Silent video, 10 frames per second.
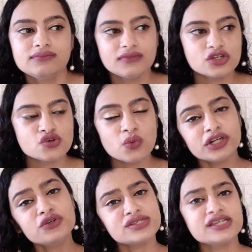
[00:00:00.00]
So what
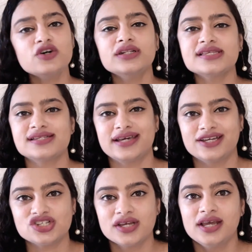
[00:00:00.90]
you see on the
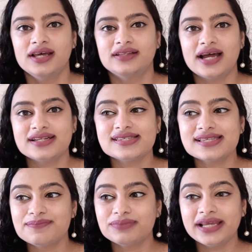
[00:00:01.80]
stage, that is
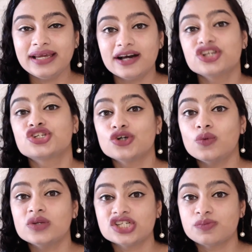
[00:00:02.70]
simply a show
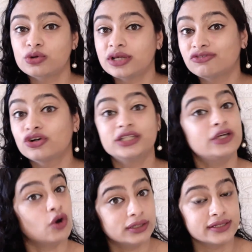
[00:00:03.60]
which is put up for the
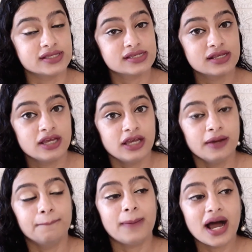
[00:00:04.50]
audience.
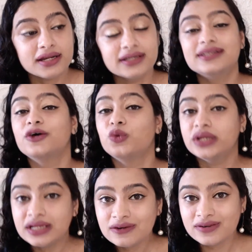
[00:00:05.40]
But the
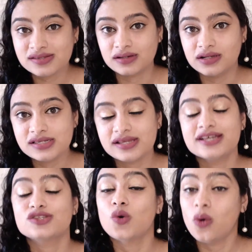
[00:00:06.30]
real results
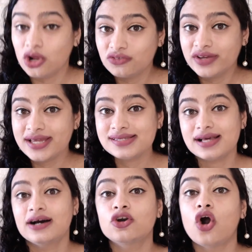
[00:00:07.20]
is always
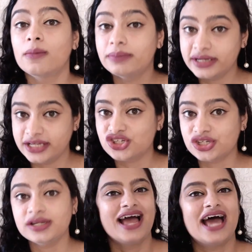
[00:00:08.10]
a
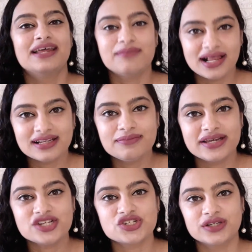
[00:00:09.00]
combination, an
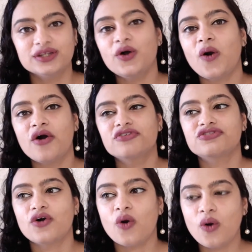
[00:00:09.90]
amalgamation
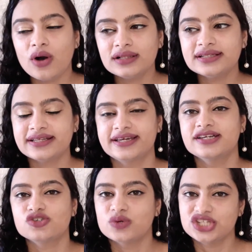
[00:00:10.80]
of all the
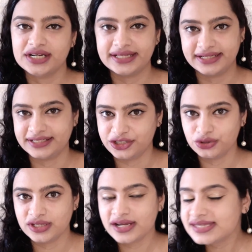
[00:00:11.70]
things which are taken
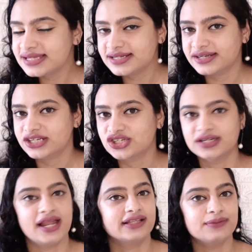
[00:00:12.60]
into the
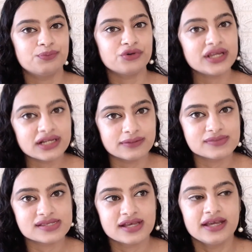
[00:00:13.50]
consideration, like the
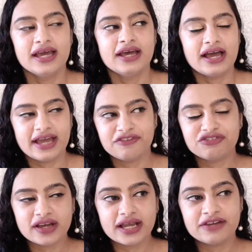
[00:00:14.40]
prelims.
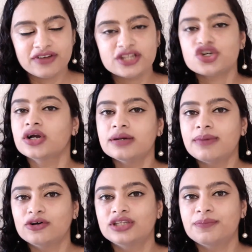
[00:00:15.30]
If I talk
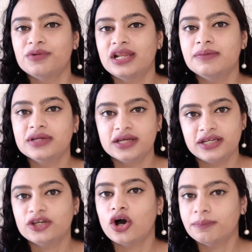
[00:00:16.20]
about the
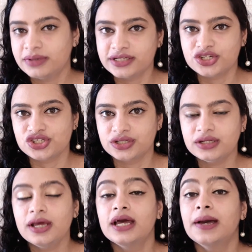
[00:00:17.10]
preliminary
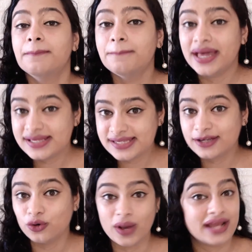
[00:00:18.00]
competition,
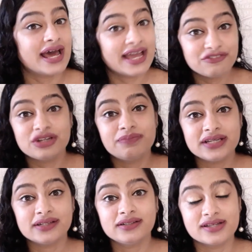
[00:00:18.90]
Mexico, and I have
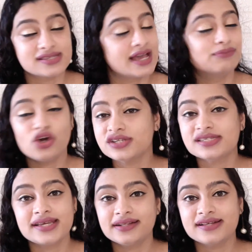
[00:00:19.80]
repeated this, I'm not
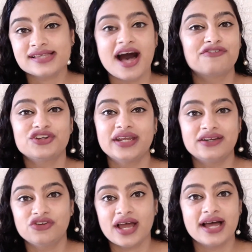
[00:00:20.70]
saying this after
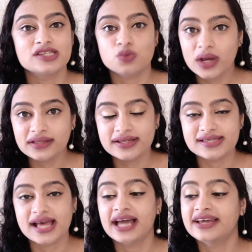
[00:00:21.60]
Andrea has won
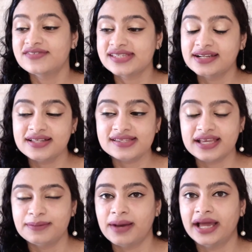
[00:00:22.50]
this, I have said this
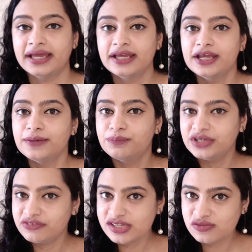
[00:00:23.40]
in my
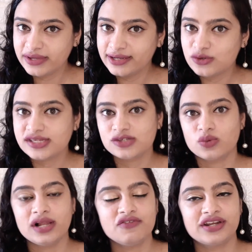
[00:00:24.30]
previous videos as
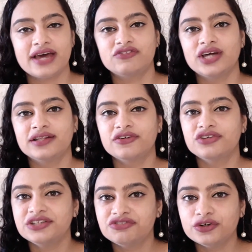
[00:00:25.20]
well, where I have done the
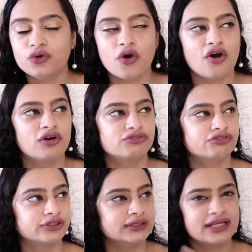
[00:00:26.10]
review of
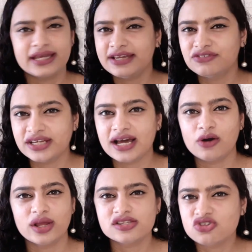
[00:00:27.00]
the evening
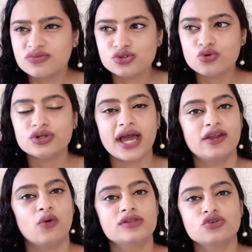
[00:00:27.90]
gown and swimsuit
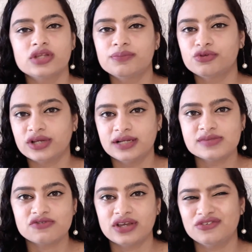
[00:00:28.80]
and also the
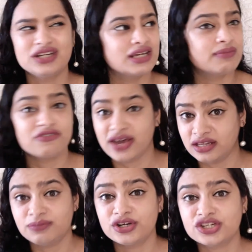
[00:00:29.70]
prelims favorite in my
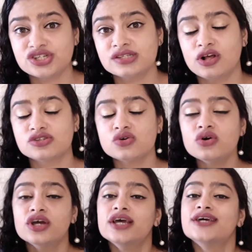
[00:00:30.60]
final predictions also.
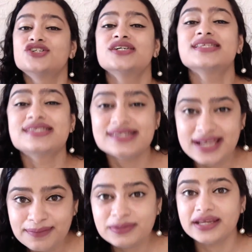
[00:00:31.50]
She
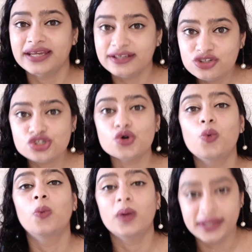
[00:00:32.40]
stepped in to
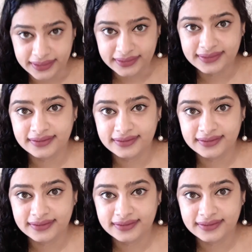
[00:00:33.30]
win it.